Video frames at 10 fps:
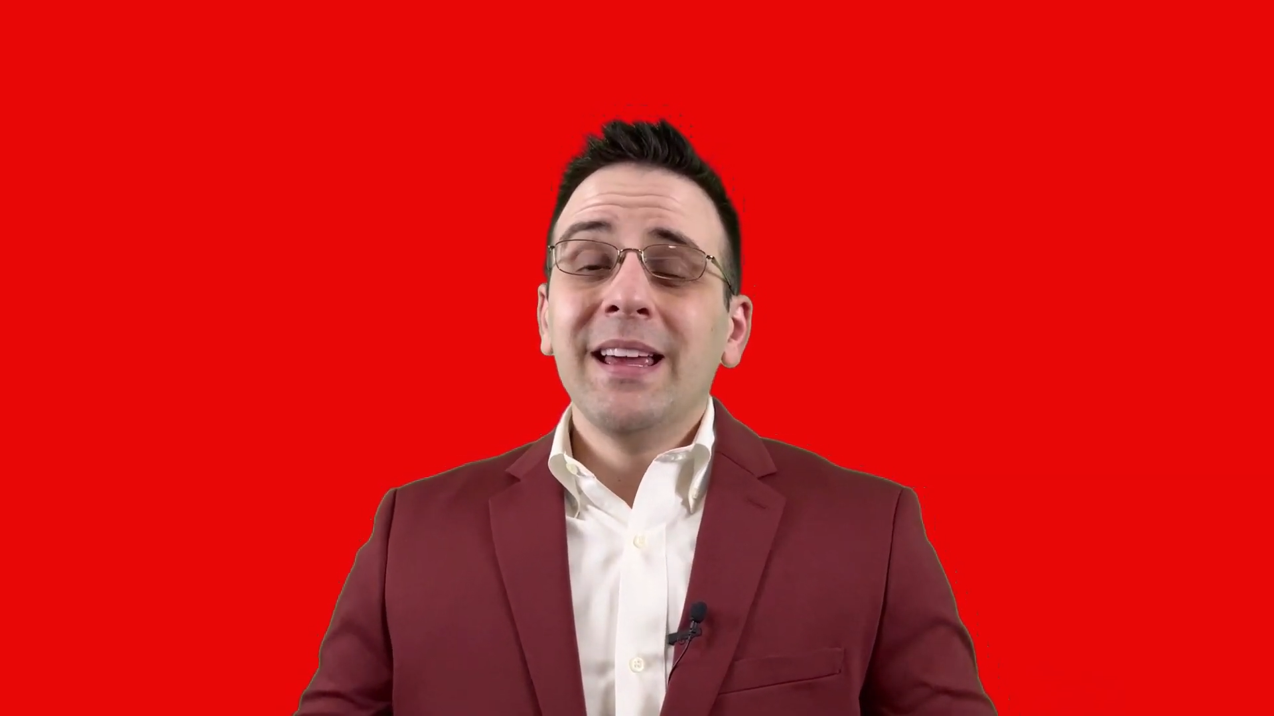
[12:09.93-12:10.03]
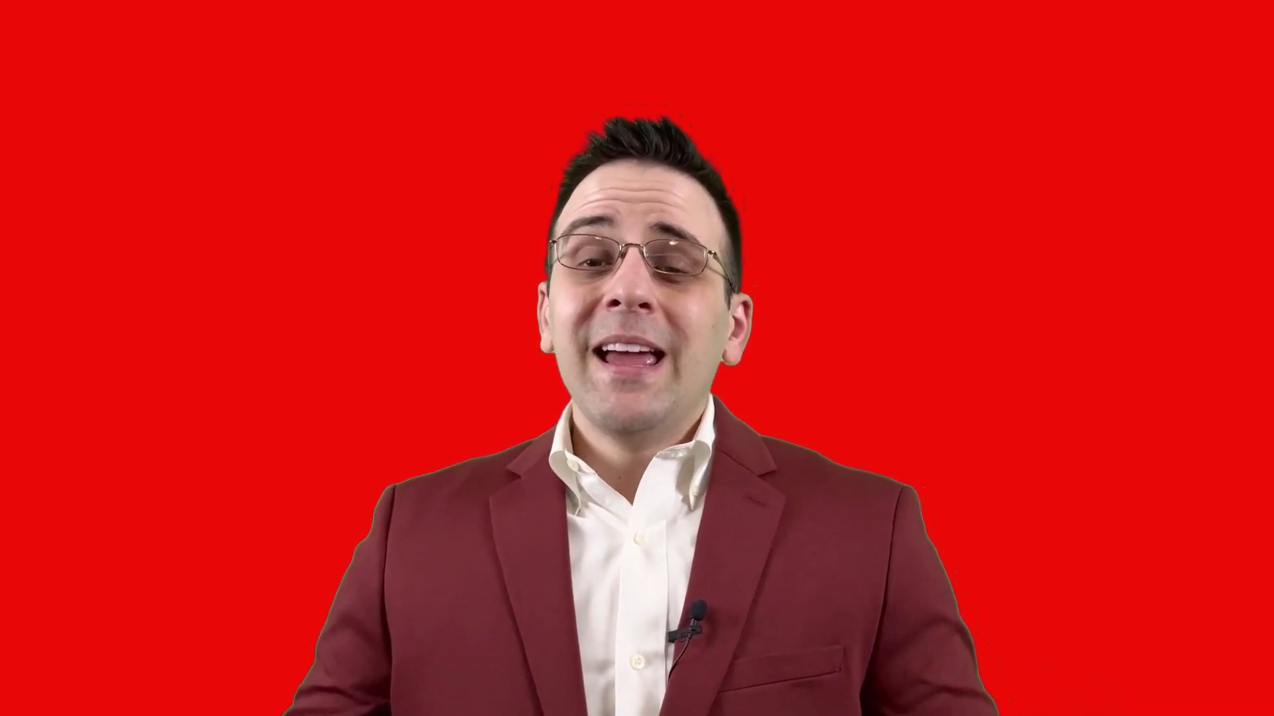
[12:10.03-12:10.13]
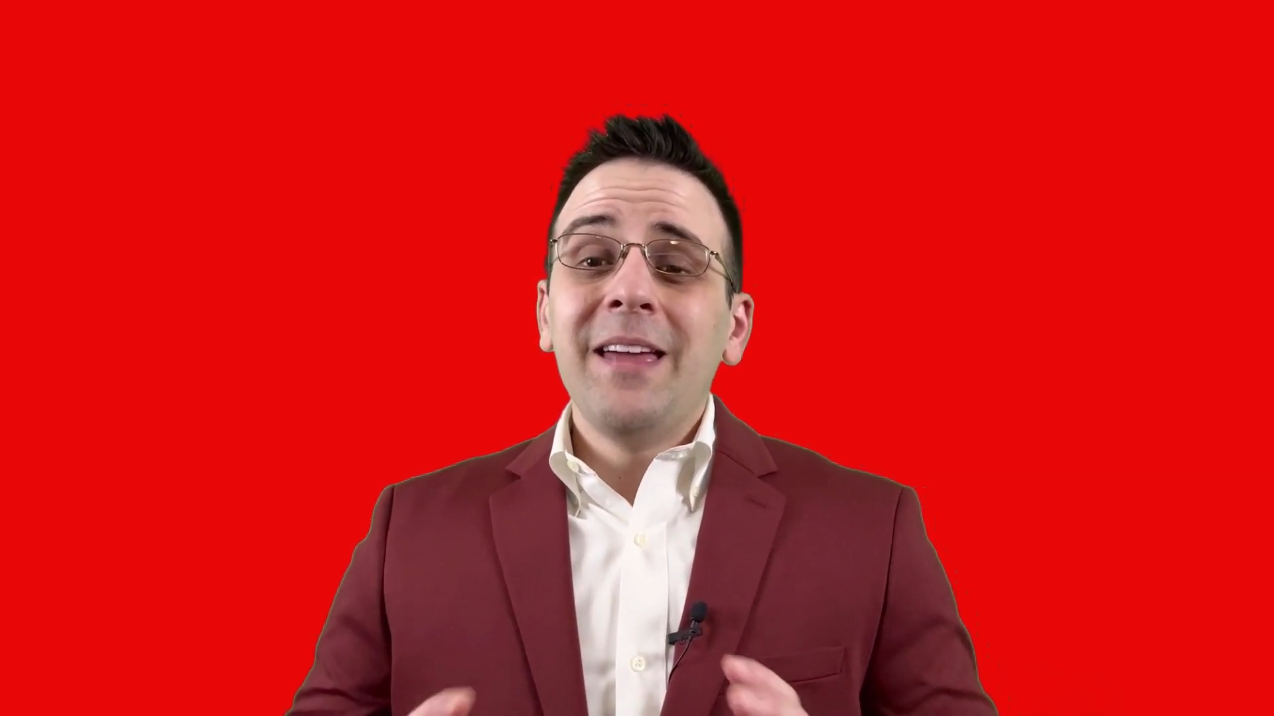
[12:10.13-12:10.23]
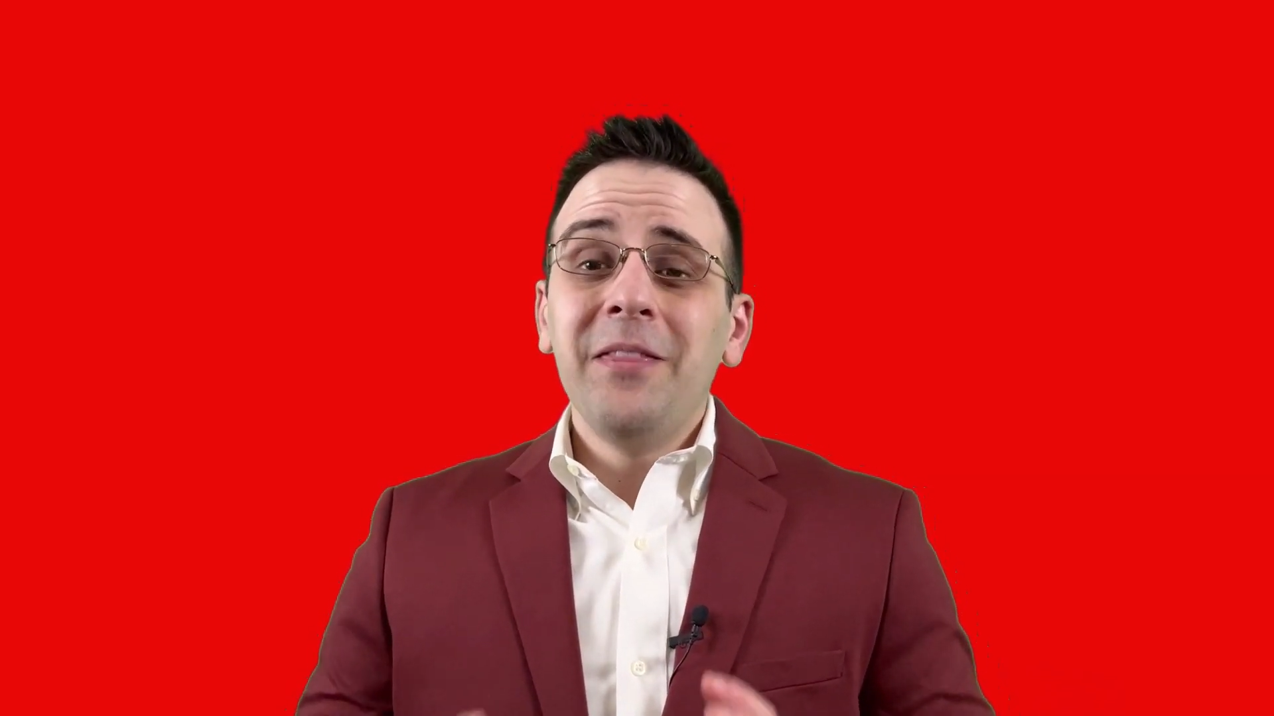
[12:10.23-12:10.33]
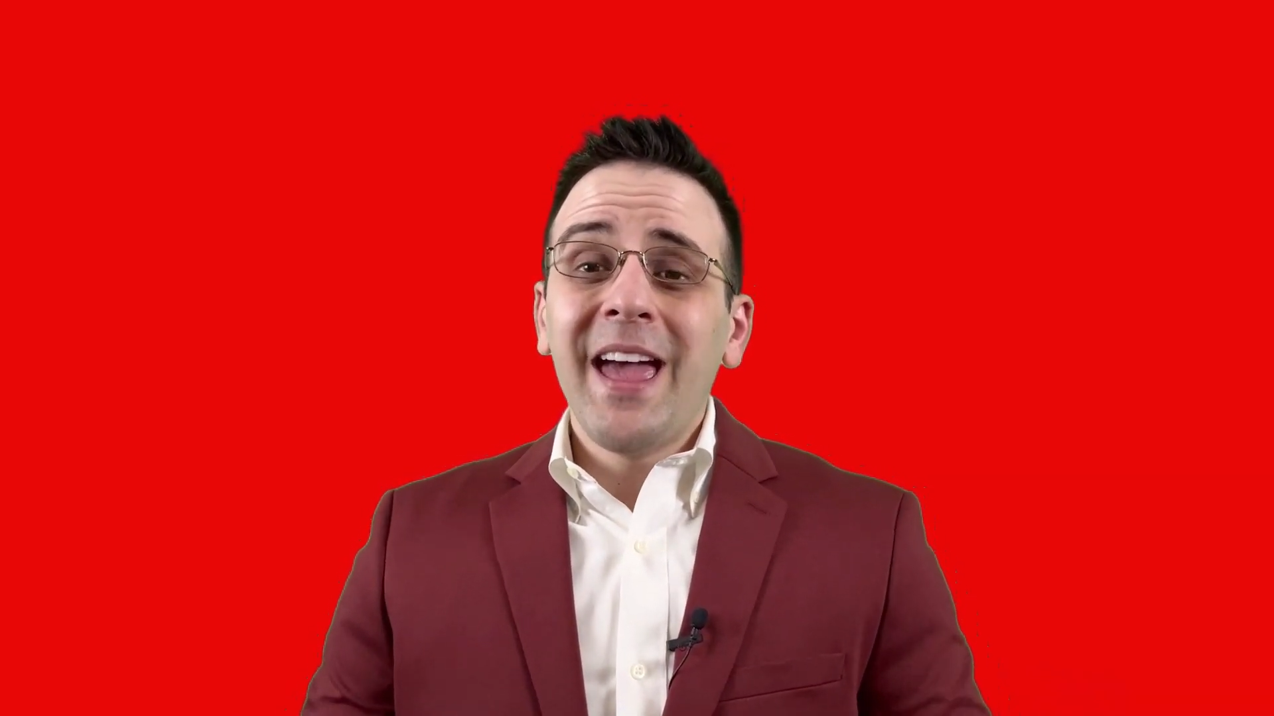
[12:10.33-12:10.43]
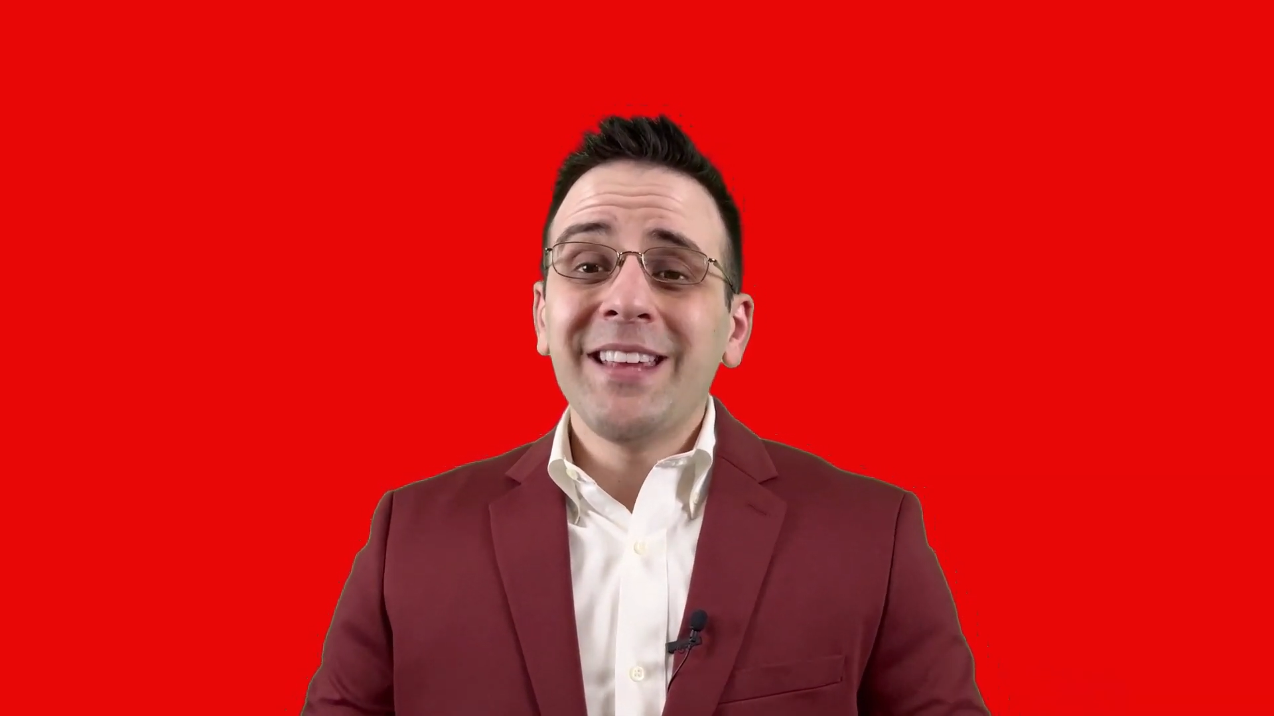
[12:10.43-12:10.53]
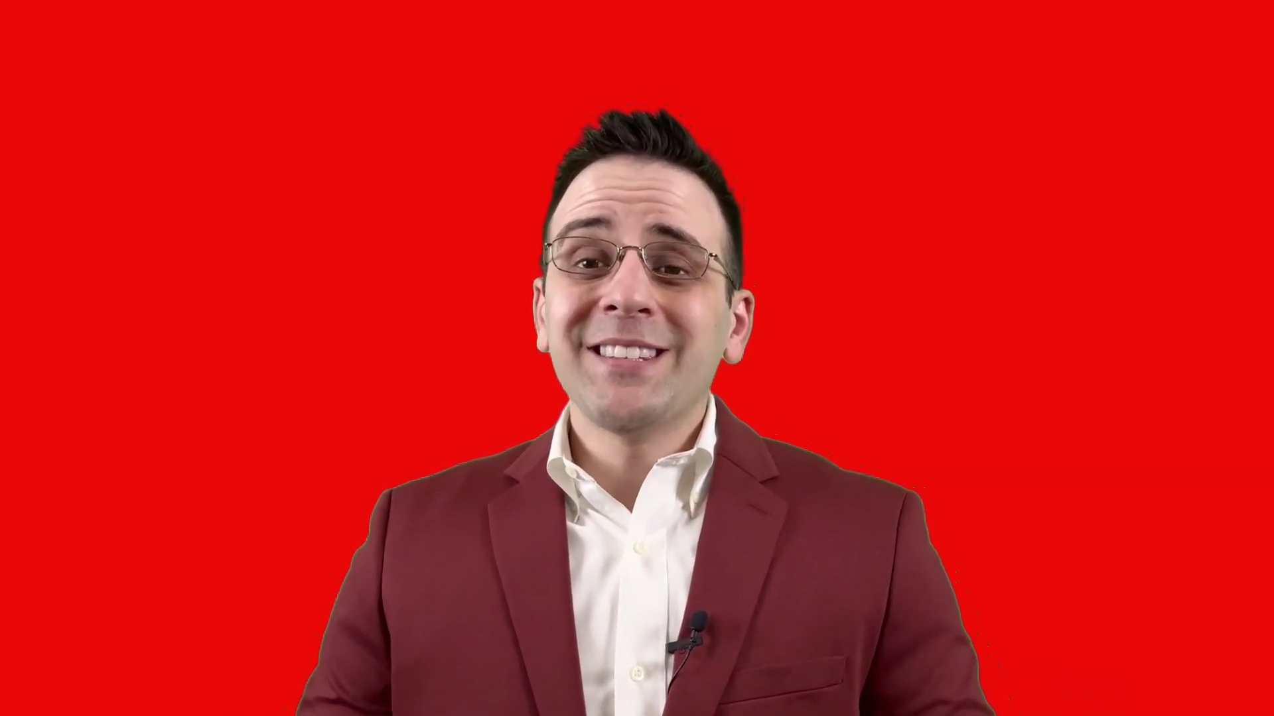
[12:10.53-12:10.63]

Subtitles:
and that's